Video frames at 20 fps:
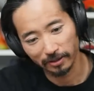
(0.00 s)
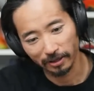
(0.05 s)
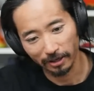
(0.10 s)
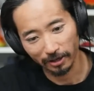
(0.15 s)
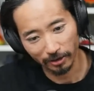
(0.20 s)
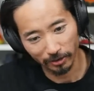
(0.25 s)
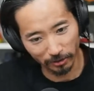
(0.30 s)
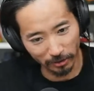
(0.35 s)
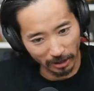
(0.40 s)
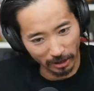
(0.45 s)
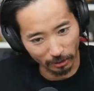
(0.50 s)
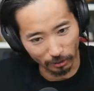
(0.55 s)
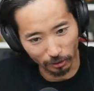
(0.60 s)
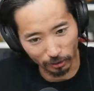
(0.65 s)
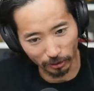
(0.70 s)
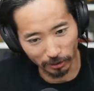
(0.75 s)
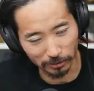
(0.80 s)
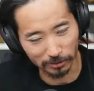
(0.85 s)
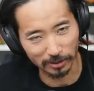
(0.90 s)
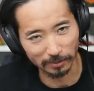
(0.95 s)
I don't know how
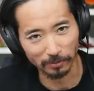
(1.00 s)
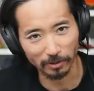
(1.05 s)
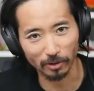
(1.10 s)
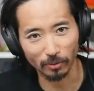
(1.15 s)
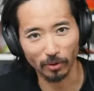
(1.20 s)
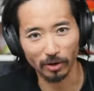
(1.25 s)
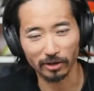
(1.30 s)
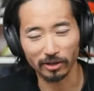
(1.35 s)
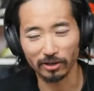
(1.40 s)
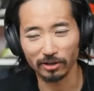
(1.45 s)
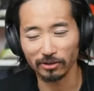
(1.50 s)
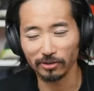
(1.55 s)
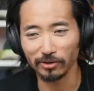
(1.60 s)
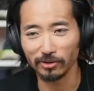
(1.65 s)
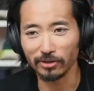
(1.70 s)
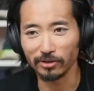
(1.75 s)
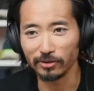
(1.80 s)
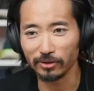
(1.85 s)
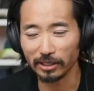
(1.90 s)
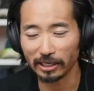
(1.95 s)
close I'm going to want to huddle
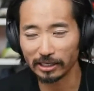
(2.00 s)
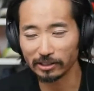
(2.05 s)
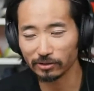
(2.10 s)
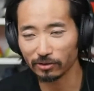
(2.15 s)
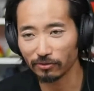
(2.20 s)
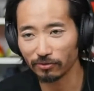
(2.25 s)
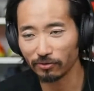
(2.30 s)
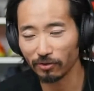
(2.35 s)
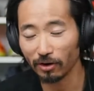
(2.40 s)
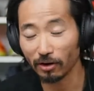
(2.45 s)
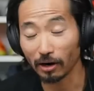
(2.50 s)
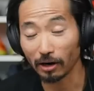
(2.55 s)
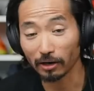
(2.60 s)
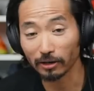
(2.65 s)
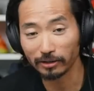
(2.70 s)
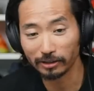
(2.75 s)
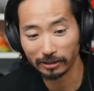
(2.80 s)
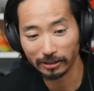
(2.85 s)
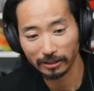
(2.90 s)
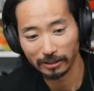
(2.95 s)
to you guys or far.
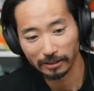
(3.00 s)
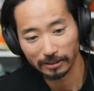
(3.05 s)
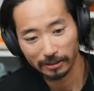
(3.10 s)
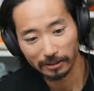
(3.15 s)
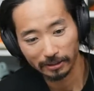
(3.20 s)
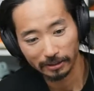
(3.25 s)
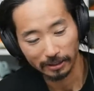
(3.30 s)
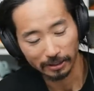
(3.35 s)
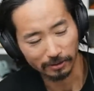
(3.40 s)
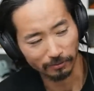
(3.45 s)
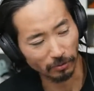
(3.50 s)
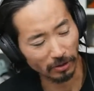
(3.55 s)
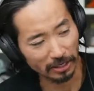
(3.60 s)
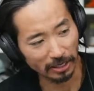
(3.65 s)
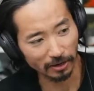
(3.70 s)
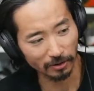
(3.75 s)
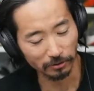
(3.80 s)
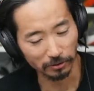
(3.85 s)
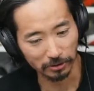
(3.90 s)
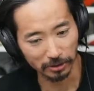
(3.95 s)
Right
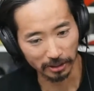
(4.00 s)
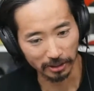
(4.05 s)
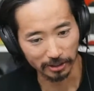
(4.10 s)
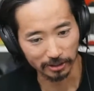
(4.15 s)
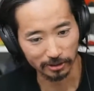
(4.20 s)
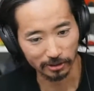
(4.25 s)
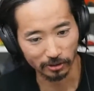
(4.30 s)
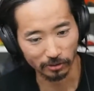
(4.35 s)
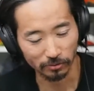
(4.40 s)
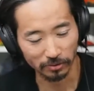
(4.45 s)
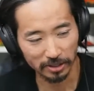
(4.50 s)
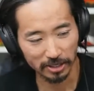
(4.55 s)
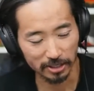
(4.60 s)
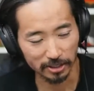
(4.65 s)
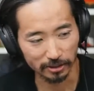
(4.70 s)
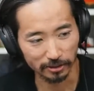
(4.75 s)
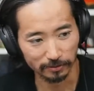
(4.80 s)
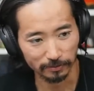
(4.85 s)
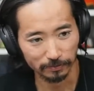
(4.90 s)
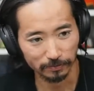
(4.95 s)
now, it looks like it's going to
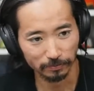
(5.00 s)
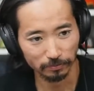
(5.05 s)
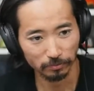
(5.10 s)
rain.